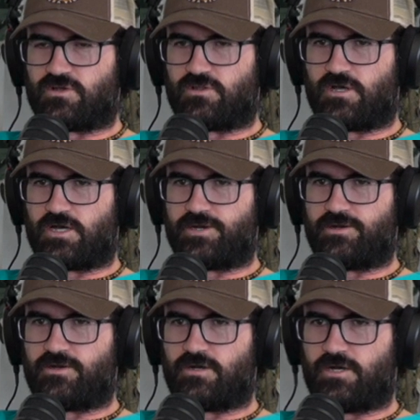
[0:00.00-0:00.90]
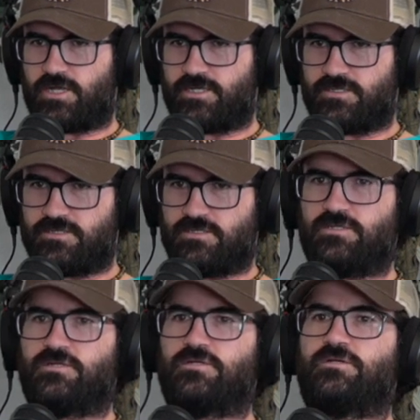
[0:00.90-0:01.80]
a lot on
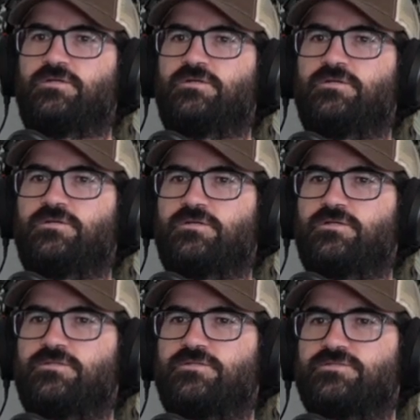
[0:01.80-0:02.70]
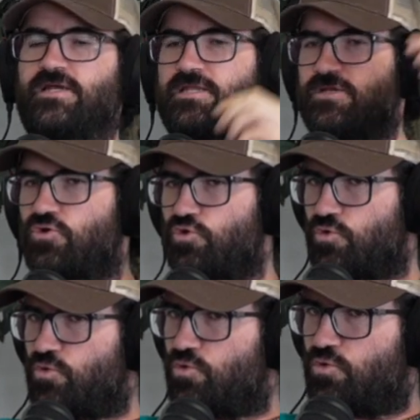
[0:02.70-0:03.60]
deciding
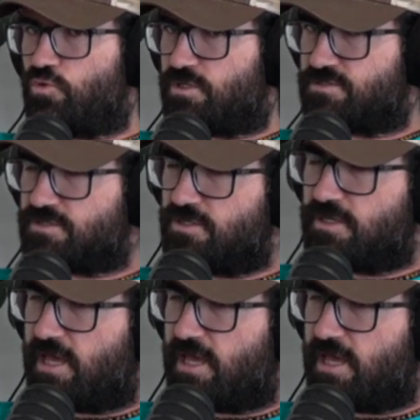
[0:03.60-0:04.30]
who is a good